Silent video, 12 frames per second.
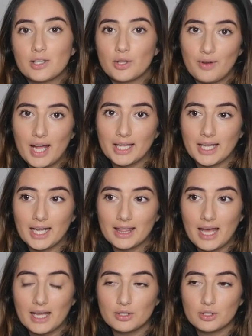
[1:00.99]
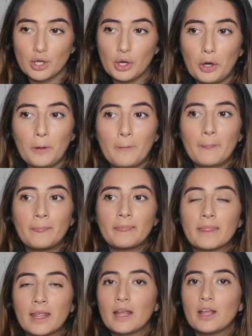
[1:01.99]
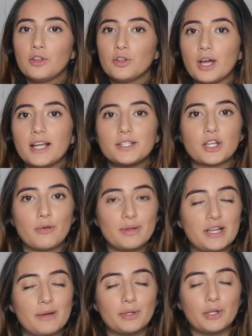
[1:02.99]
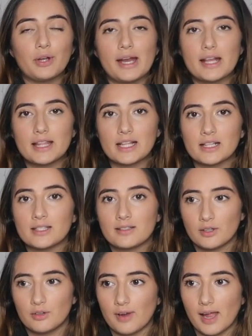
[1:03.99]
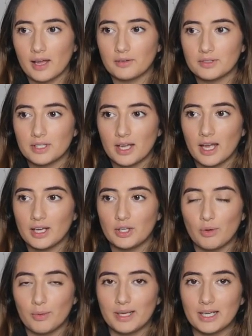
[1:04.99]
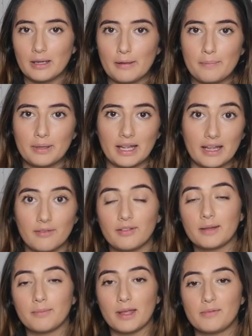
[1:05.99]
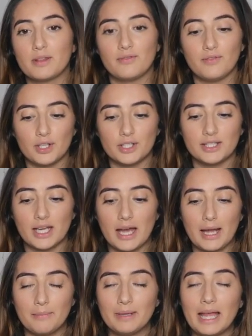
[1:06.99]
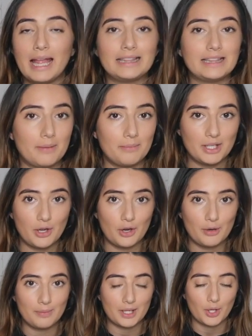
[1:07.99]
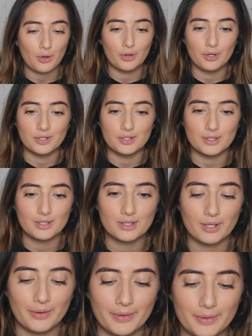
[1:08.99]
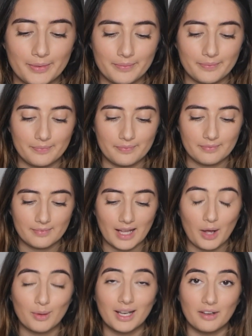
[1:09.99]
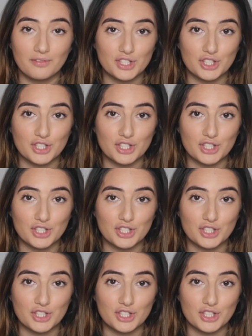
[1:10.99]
still around like that. So you guys comment down below anything that's still around and you want me to play for like maybe the first time. Let me know because I would love